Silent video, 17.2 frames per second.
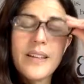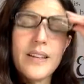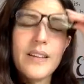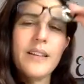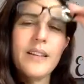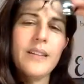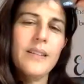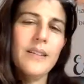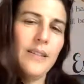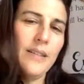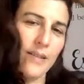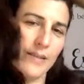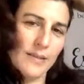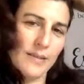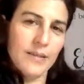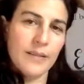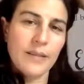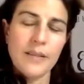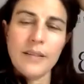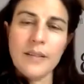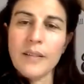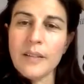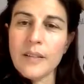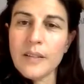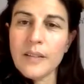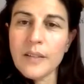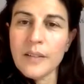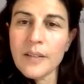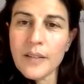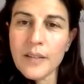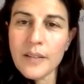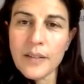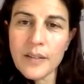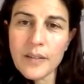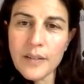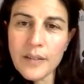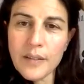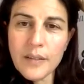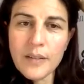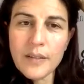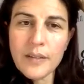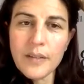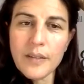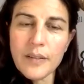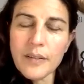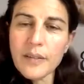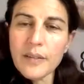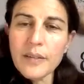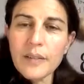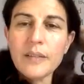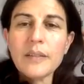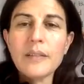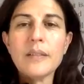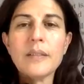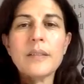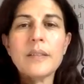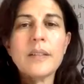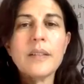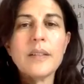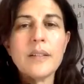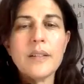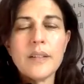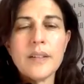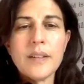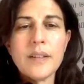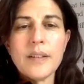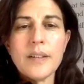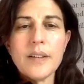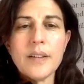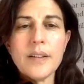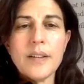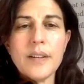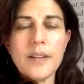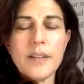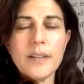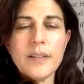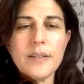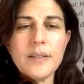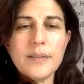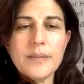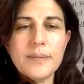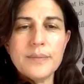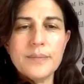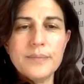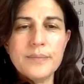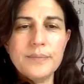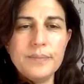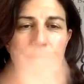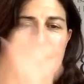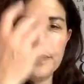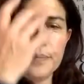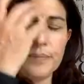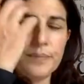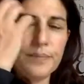[no speech]